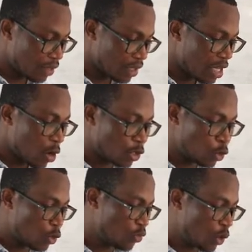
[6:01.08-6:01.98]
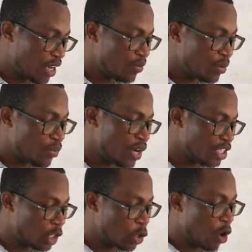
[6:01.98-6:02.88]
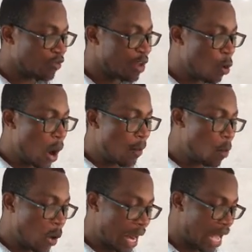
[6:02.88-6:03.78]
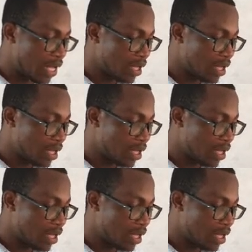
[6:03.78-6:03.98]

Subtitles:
That was used for the preparation of the 1 molar